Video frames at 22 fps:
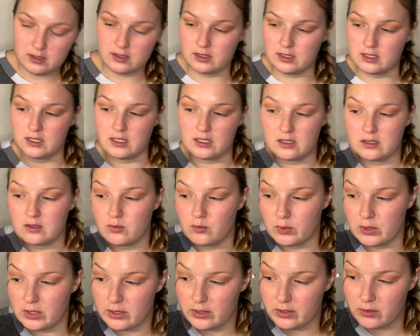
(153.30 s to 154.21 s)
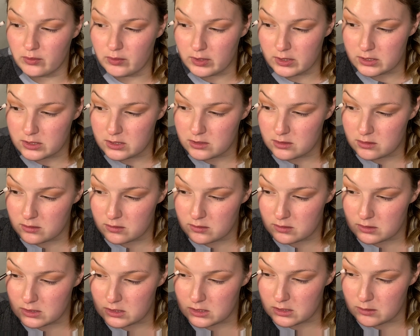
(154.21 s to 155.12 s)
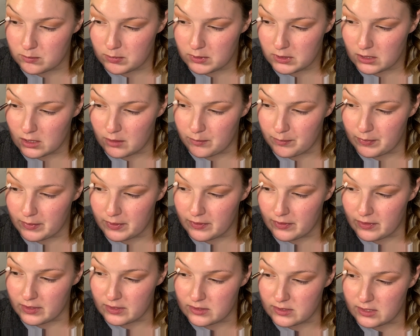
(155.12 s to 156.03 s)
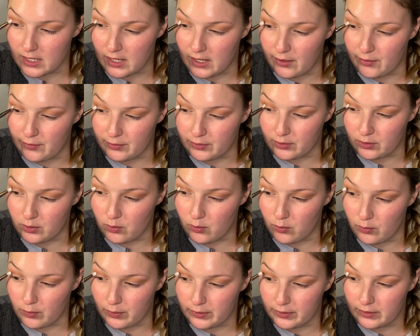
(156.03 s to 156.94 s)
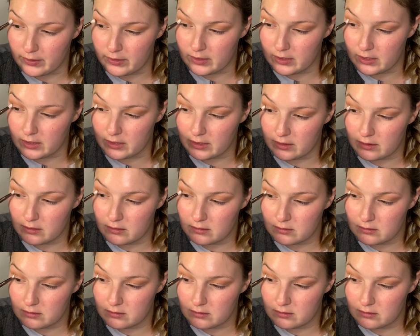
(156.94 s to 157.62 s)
and we are going to deepen up this outer corner here.